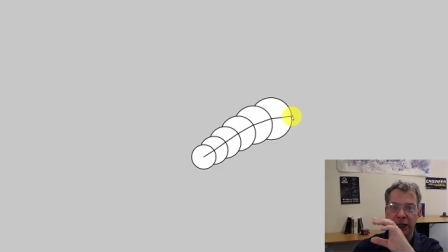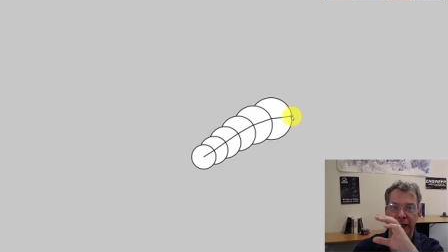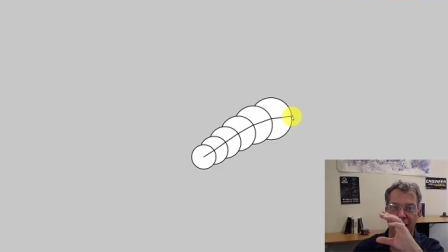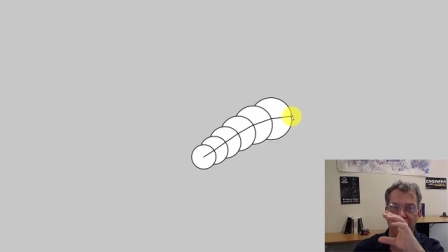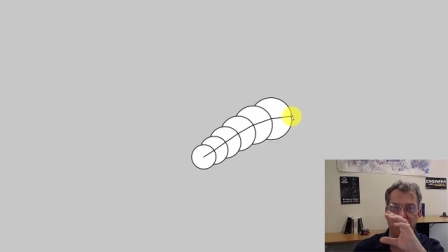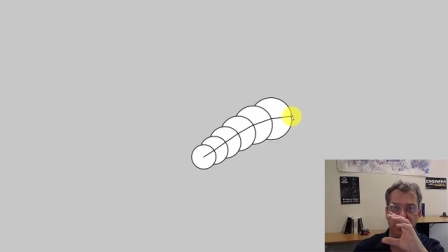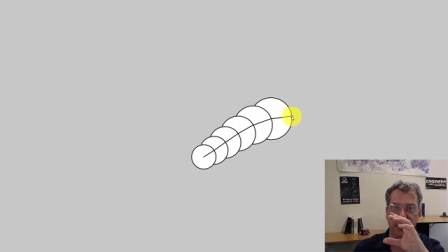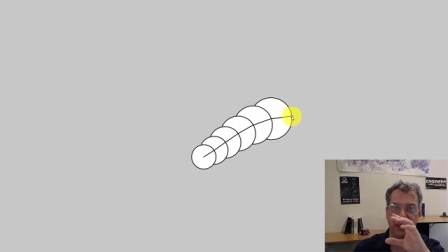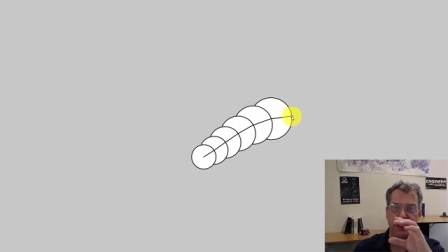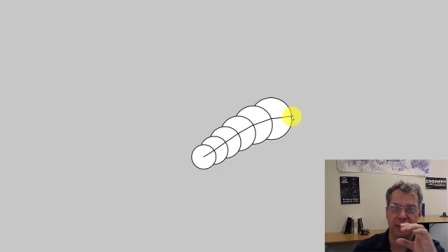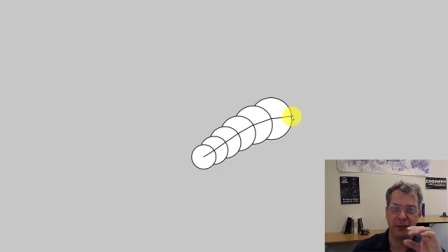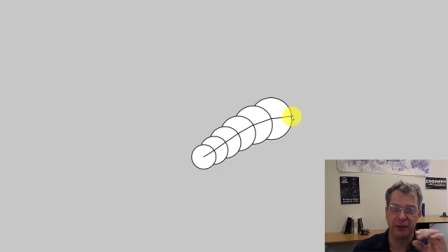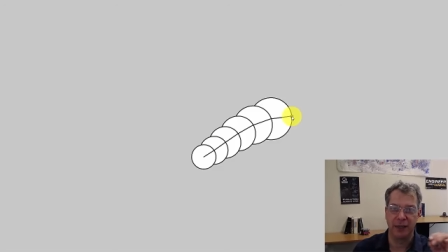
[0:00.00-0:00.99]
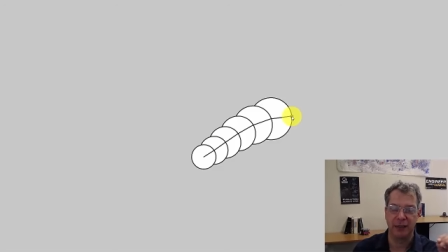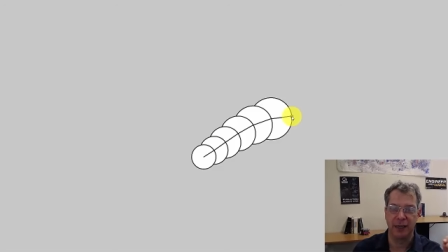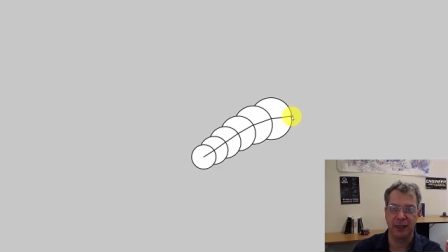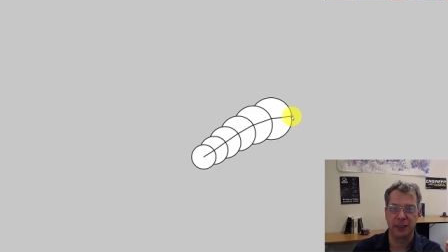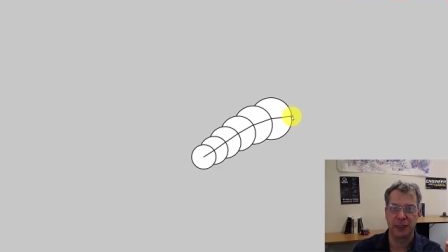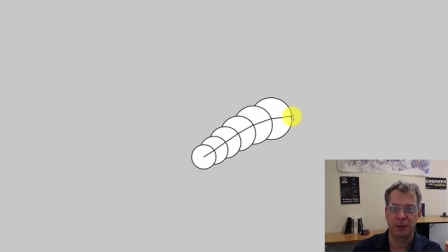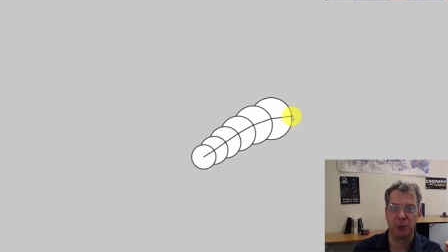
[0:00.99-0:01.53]
get big and then get
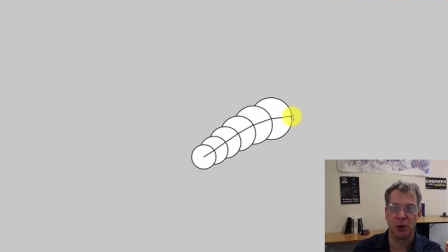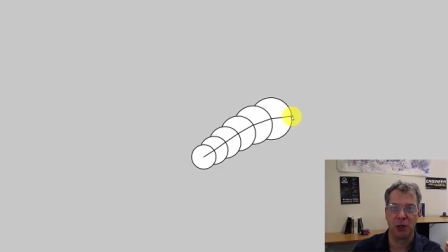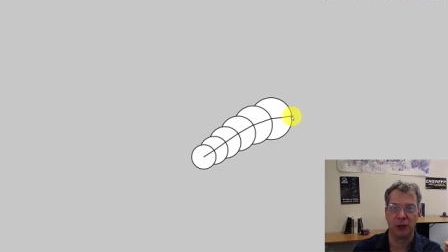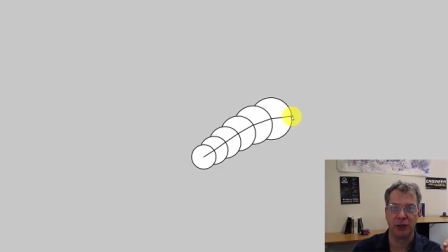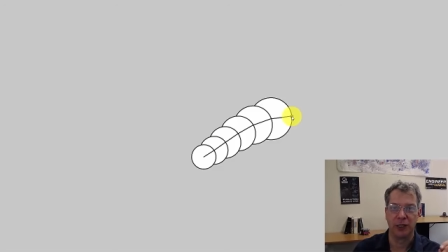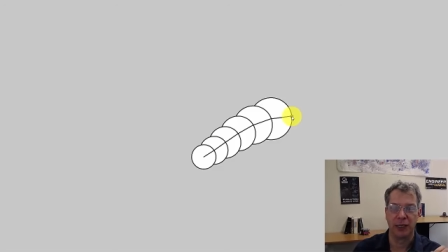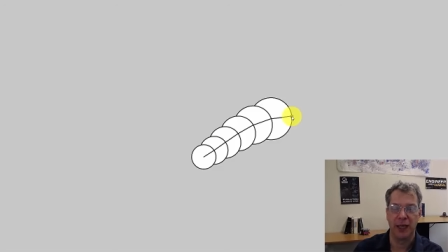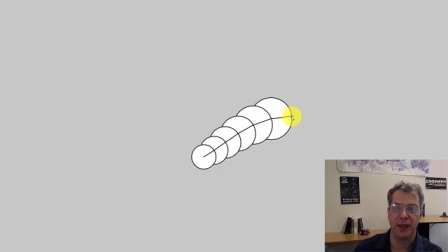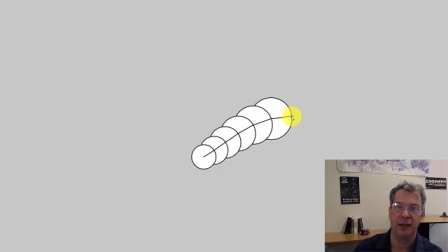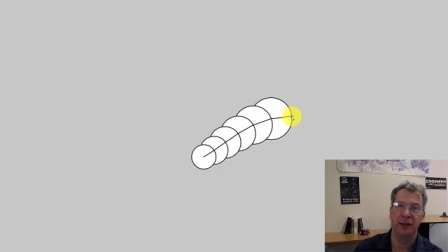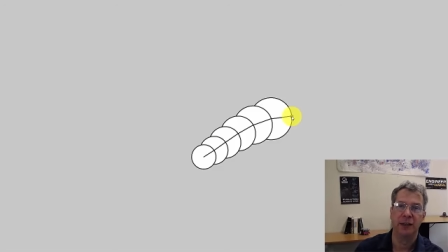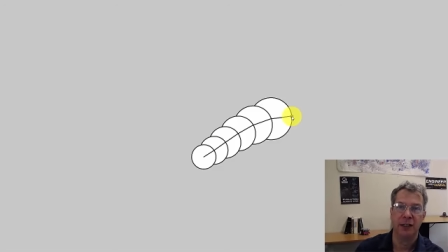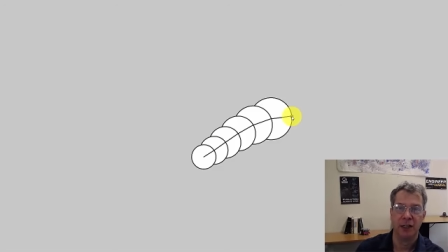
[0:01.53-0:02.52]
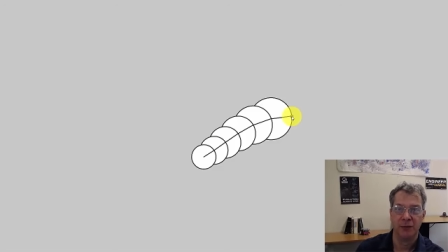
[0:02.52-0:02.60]
smaller again.